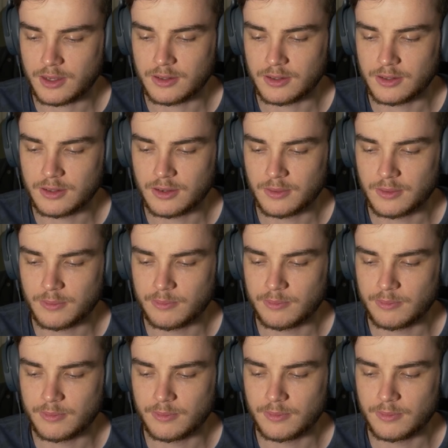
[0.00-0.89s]
And
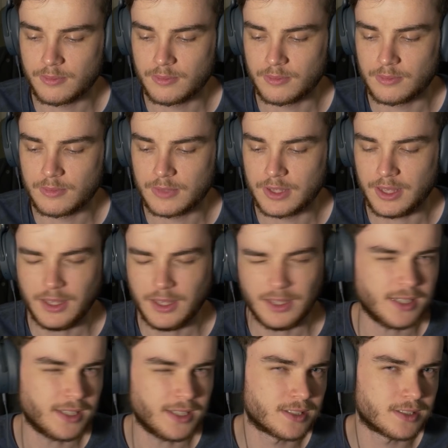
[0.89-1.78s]

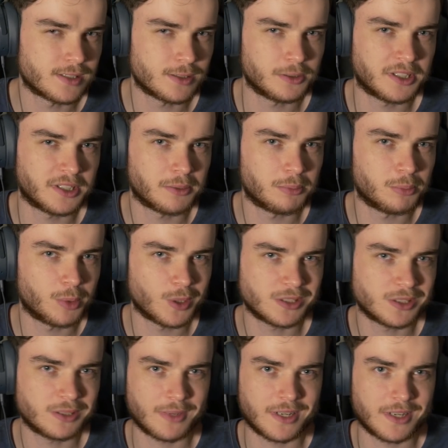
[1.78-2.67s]
yeah, it's still like a
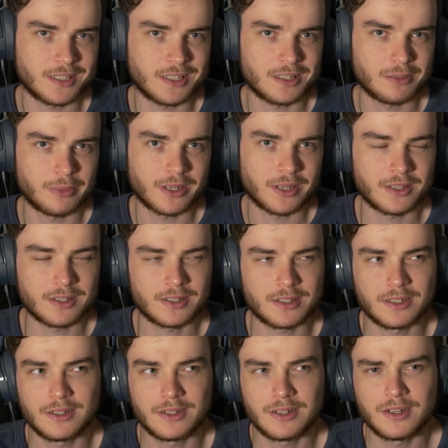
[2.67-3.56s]
blossoming idea,
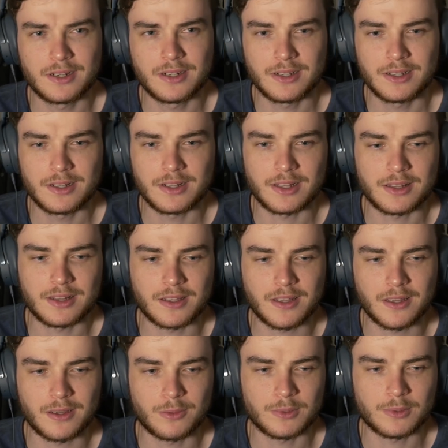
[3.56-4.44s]
but I
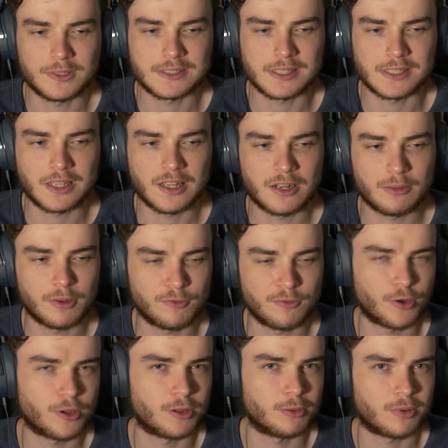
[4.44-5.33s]
think once I get
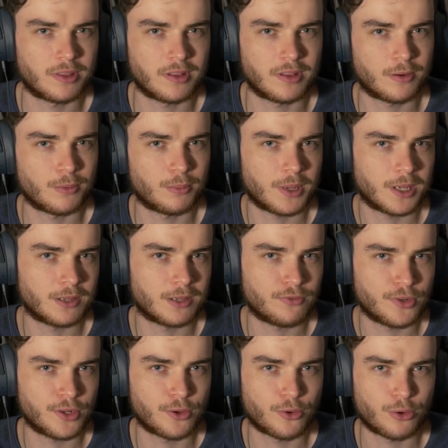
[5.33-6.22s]
a bit further with it, I'll
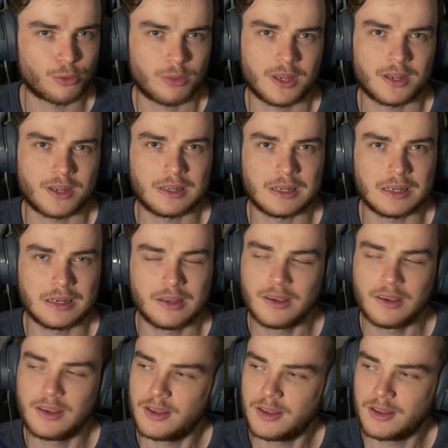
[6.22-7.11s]
make a video about it,
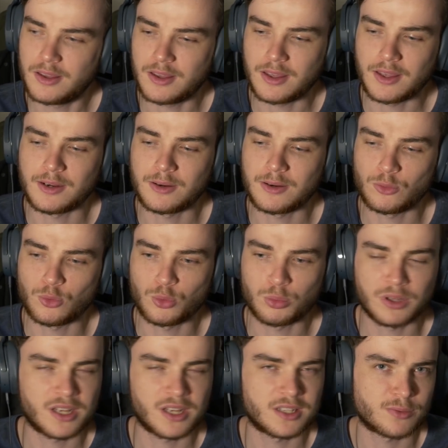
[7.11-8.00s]
and
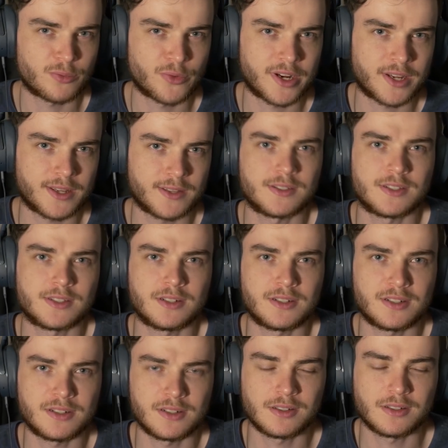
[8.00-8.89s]
we'll play some
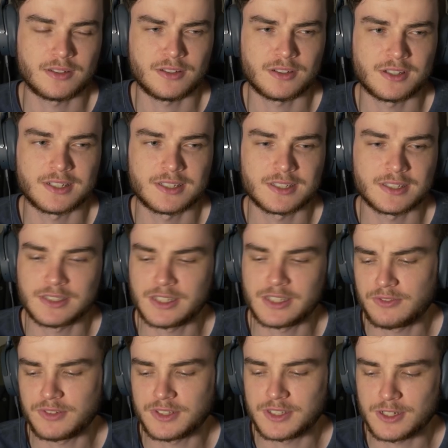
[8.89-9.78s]
rounds, and you guys
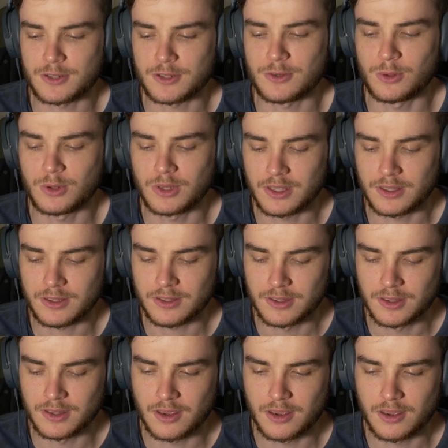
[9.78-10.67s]
can see if it's any good,
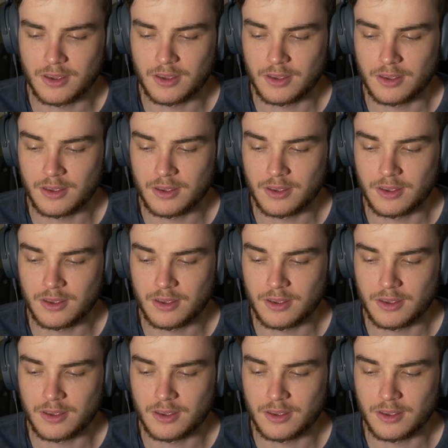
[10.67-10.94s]
because